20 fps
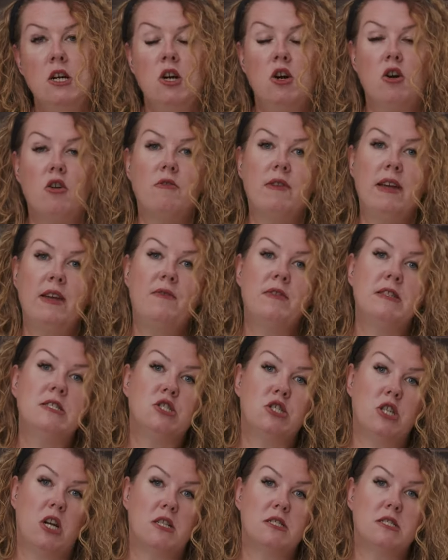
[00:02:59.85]
or even
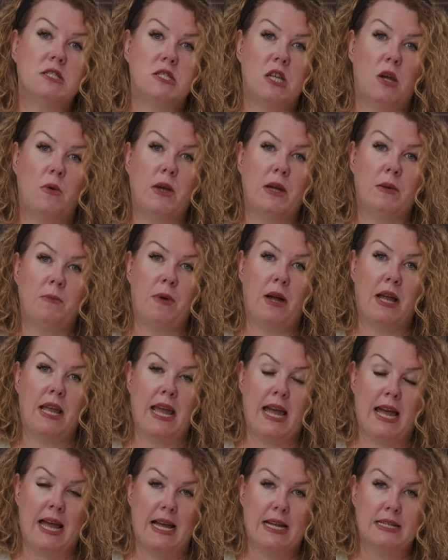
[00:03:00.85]
just sewing by
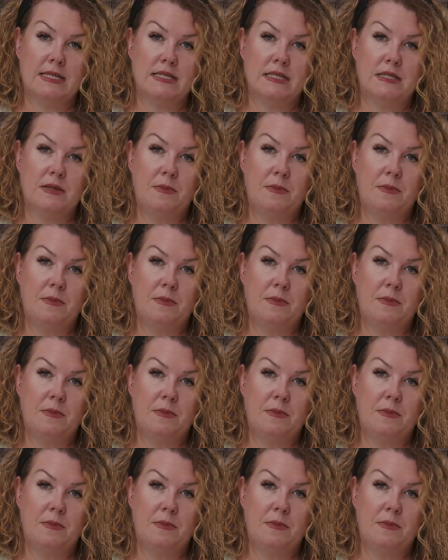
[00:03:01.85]
hand.